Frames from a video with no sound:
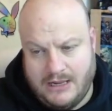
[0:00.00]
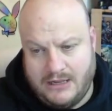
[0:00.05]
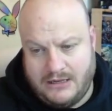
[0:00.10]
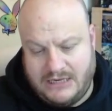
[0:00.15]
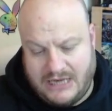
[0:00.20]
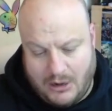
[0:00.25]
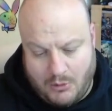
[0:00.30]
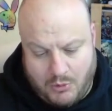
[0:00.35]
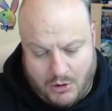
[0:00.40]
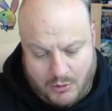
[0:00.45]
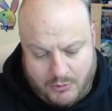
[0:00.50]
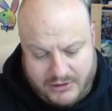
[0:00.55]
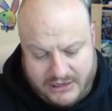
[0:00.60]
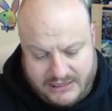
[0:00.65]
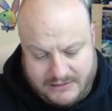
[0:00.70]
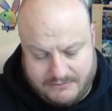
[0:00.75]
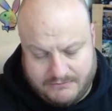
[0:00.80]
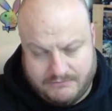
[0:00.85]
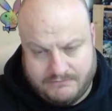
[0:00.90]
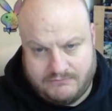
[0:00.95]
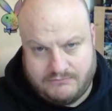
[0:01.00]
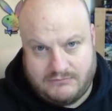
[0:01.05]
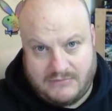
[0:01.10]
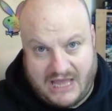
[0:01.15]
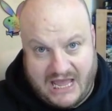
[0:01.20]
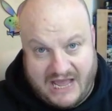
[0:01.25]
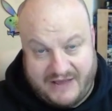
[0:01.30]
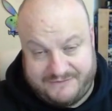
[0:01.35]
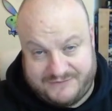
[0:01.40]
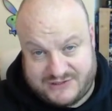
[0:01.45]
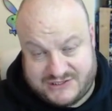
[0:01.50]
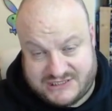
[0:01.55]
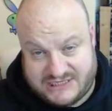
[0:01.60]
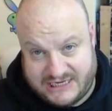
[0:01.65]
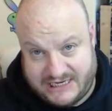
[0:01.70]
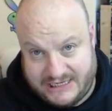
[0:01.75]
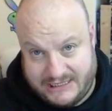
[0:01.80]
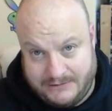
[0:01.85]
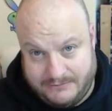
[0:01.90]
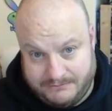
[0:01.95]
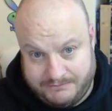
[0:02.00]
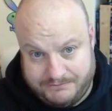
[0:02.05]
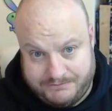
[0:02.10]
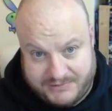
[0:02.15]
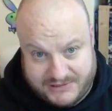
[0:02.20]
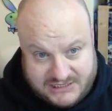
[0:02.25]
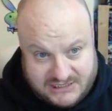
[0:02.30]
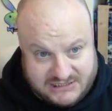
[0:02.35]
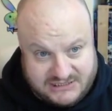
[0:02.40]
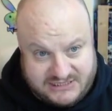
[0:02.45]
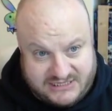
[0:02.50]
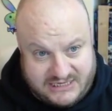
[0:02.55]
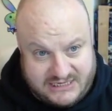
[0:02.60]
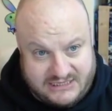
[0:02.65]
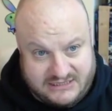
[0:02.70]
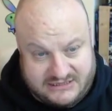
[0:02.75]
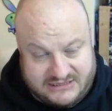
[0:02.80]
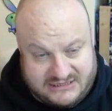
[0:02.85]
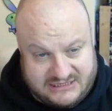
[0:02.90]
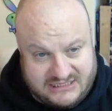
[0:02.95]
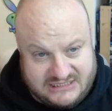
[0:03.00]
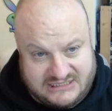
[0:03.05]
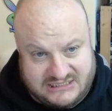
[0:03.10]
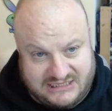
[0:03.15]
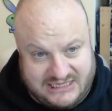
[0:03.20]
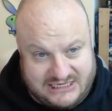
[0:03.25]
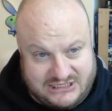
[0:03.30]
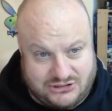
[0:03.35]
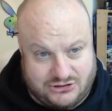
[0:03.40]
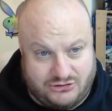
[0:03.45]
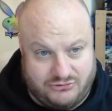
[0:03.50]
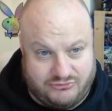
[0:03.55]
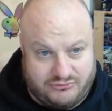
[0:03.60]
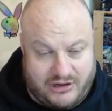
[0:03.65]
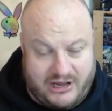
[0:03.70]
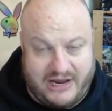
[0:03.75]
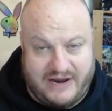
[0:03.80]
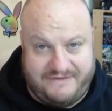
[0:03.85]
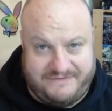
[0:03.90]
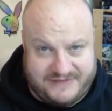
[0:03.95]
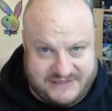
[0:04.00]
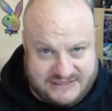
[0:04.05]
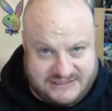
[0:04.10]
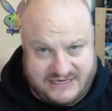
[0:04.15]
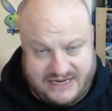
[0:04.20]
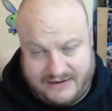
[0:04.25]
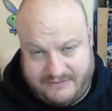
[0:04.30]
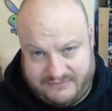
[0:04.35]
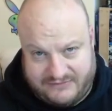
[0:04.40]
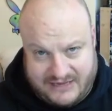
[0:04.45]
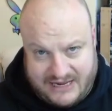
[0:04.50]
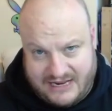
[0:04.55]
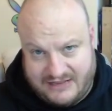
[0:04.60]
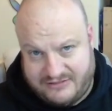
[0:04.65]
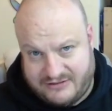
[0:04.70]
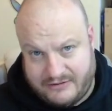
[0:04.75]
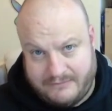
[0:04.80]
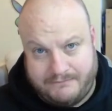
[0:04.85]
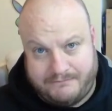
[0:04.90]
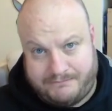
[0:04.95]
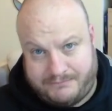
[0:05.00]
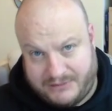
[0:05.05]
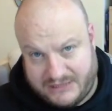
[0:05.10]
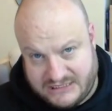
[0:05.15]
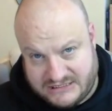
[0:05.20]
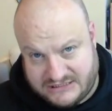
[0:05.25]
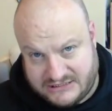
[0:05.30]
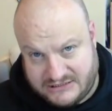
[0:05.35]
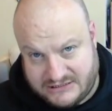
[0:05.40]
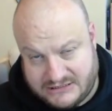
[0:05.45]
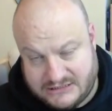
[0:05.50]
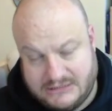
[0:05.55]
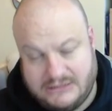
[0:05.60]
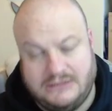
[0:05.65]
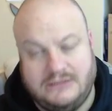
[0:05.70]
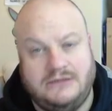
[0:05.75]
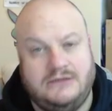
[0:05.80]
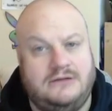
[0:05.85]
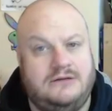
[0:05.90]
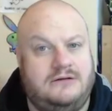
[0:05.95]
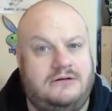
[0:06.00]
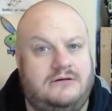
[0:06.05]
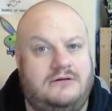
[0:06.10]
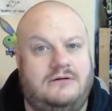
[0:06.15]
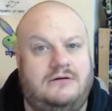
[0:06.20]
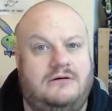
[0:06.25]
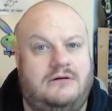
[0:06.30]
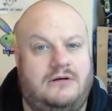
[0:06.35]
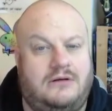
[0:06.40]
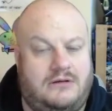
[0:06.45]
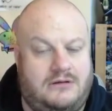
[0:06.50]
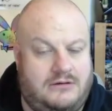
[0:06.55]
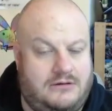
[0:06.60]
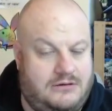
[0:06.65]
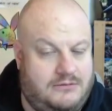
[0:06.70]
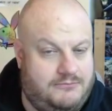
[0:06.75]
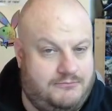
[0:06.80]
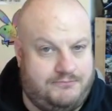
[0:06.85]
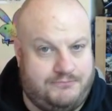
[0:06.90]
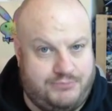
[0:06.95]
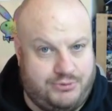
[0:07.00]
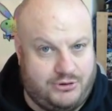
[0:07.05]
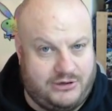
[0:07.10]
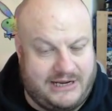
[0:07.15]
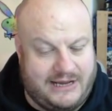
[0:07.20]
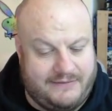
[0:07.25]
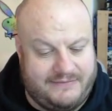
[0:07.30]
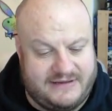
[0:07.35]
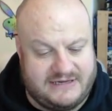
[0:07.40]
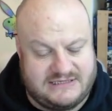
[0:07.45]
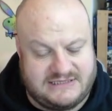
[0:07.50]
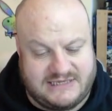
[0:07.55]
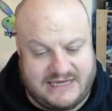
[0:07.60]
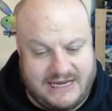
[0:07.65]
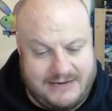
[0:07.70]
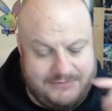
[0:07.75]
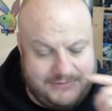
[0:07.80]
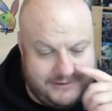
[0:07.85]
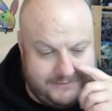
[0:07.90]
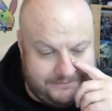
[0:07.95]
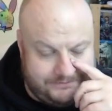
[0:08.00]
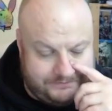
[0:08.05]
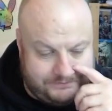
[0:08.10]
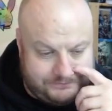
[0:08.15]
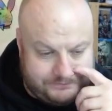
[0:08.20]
Now, what we have seen because the this letter arrived the same day that Blizzard put out their statement.